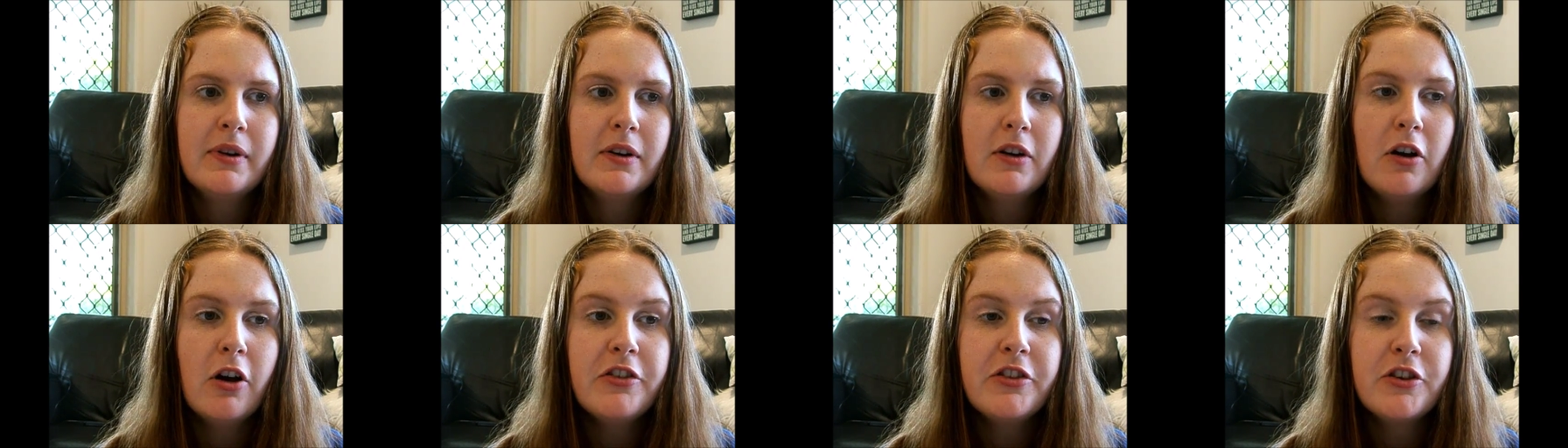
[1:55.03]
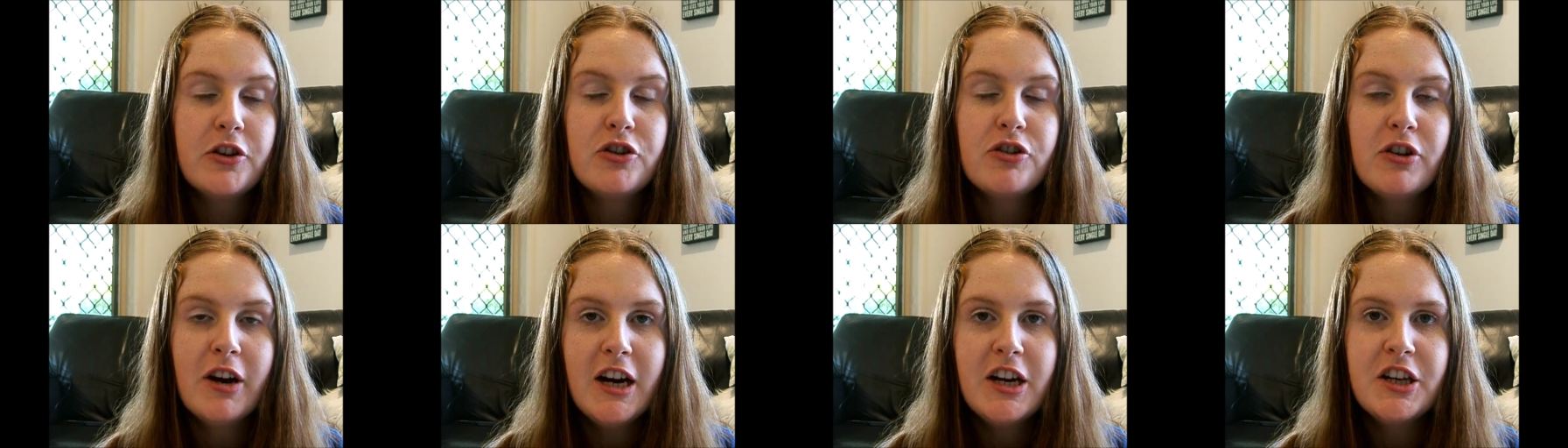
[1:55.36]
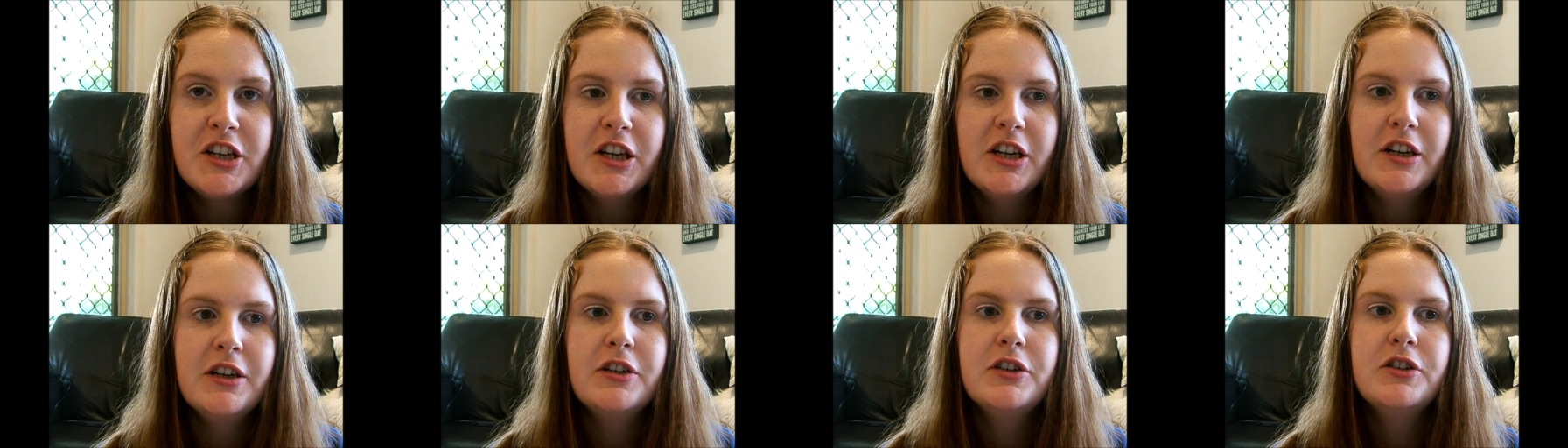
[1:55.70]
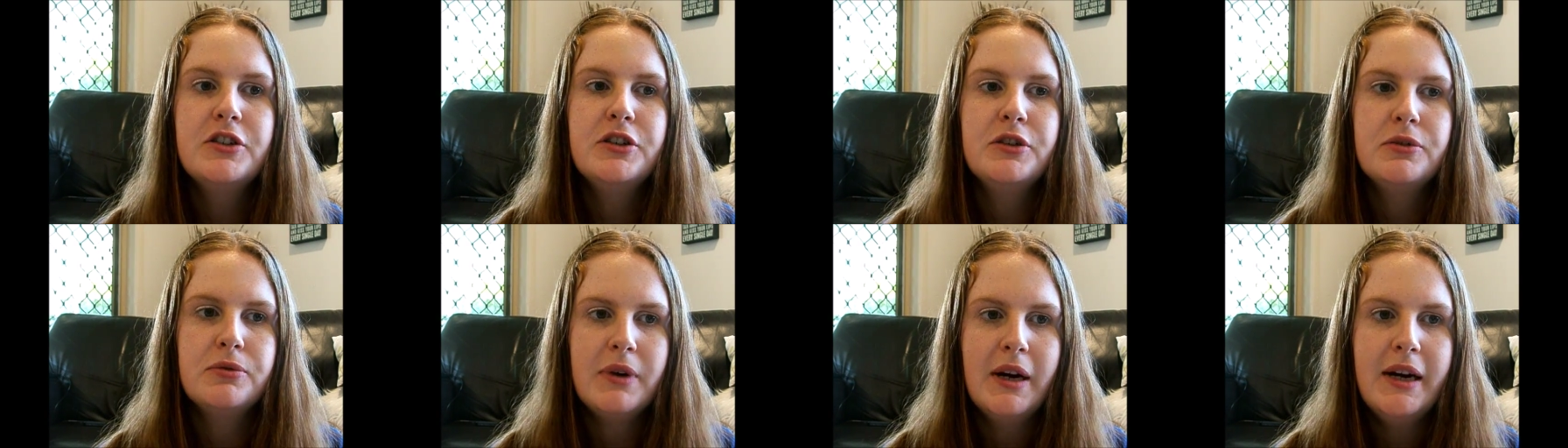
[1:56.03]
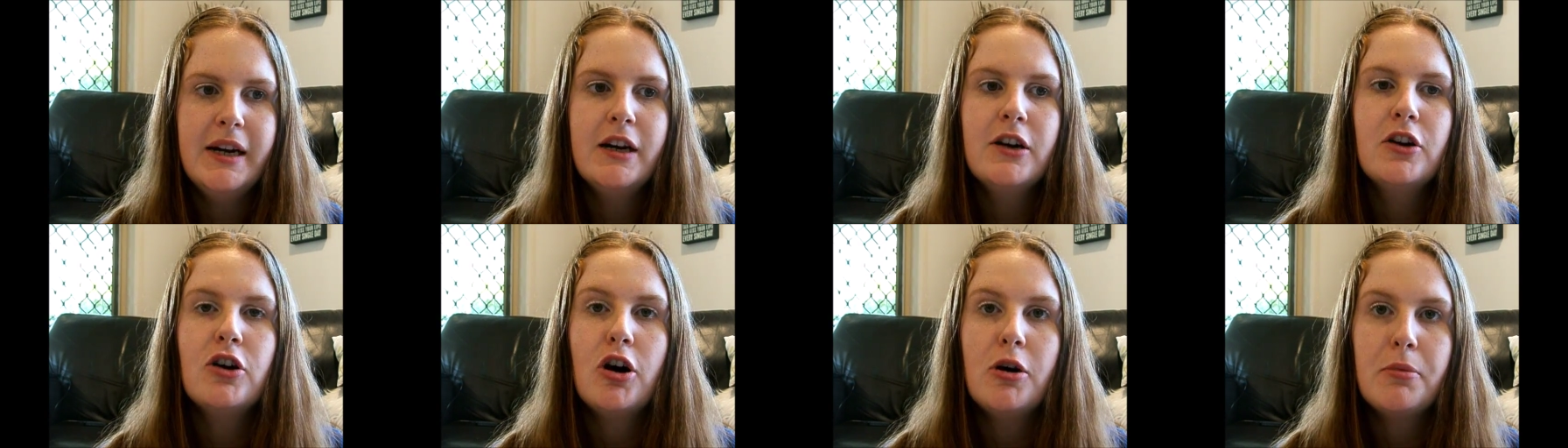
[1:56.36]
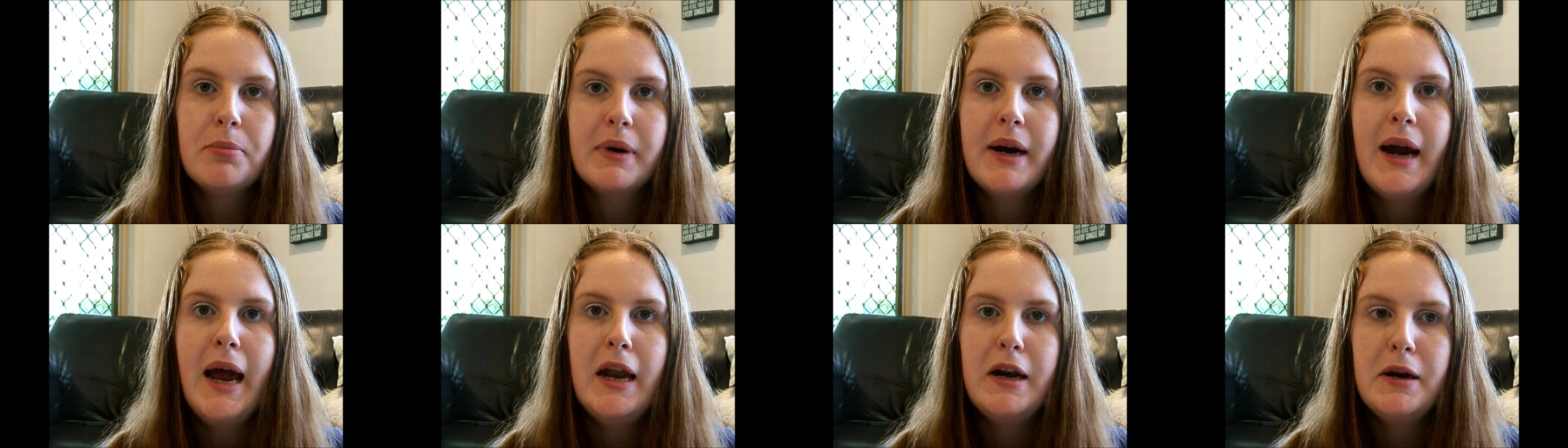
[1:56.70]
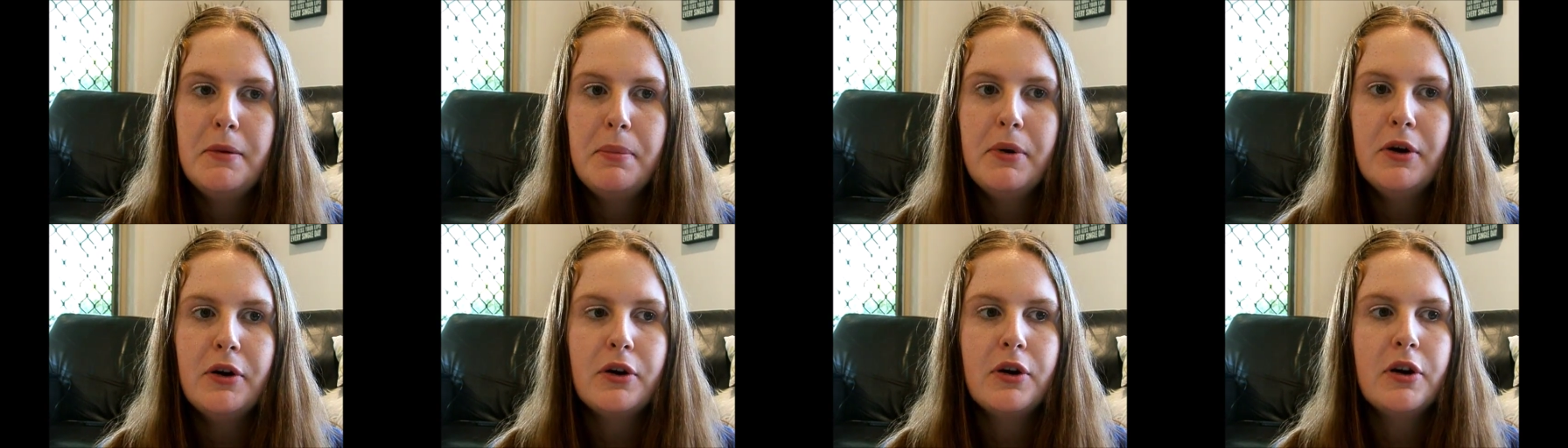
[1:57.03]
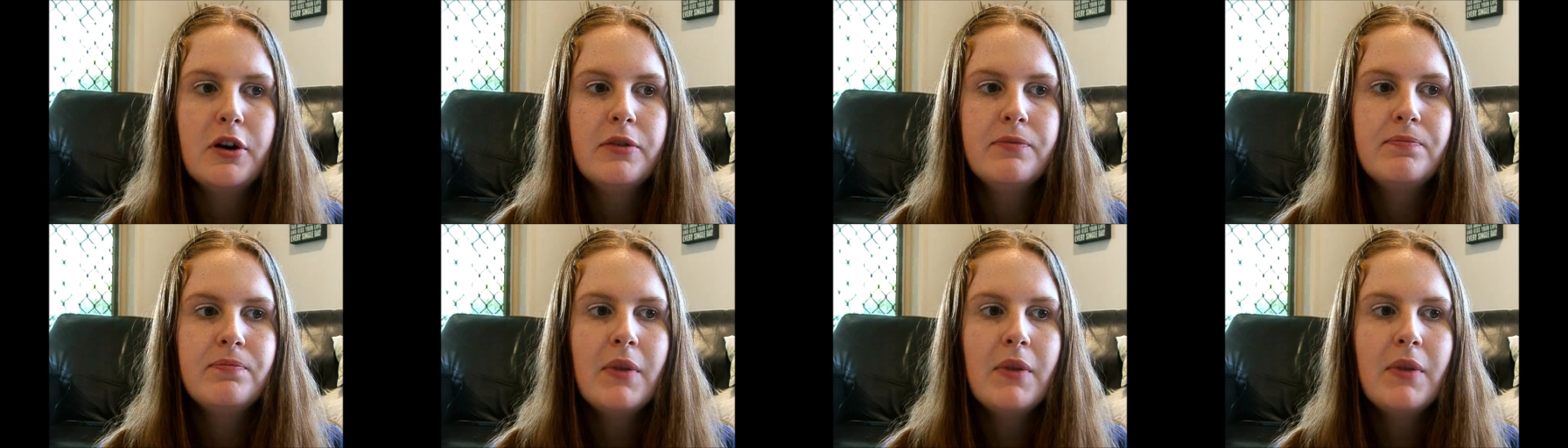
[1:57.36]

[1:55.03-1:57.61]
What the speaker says: concentration to read and comprehend a book.